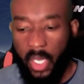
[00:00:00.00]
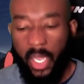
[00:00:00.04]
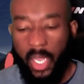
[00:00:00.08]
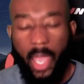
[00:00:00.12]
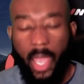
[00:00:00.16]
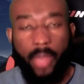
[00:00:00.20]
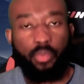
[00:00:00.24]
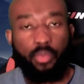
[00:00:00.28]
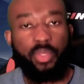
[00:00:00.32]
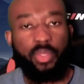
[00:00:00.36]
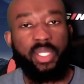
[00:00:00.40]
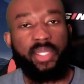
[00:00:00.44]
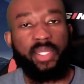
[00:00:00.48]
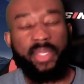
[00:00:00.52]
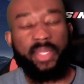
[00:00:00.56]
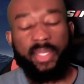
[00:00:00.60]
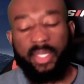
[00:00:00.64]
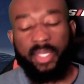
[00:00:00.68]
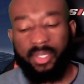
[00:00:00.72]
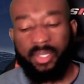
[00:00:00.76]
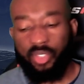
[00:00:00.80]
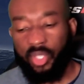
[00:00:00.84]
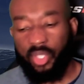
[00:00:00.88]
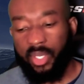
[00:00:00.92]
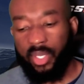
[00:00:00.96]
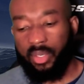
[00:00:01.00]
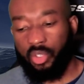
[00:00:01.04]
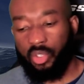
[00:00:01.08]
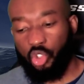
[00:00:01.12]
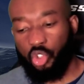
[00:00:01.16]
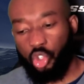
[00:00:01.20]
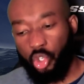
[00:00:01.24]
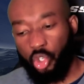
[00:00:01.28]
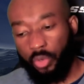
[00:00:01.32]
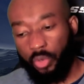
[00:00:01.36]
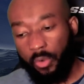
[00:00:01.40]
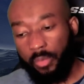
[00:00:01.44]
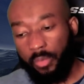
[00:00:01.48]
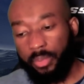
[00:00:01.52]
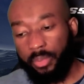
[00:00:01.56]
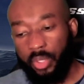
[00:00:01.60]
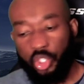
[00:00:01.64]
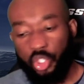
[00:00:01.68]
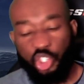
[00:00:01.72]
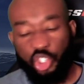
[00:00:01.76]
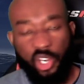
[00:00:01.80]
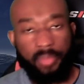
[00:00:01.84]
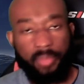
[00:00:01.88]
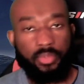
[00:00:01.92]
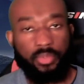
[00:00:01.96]
And we see this in Job
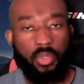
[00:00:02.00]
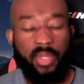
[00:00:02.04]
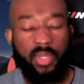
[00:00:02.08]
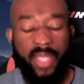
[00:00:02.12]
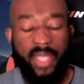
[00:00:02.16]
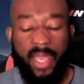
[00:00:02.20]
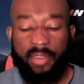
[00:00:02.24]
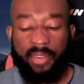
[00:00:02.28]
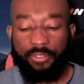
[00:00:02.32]
chapter 10